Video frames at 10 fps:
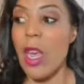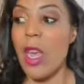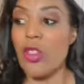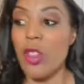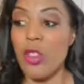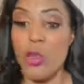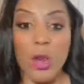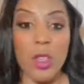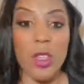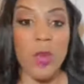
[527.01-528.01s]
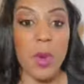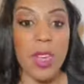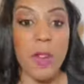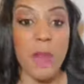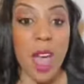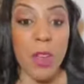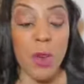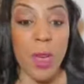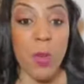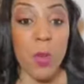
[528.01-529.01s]
and just really
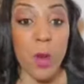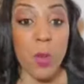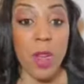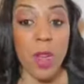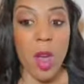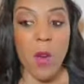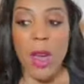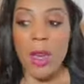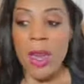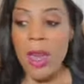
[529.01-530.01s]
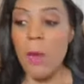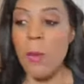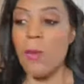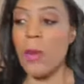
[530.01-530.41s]
reevaluate where we are right now.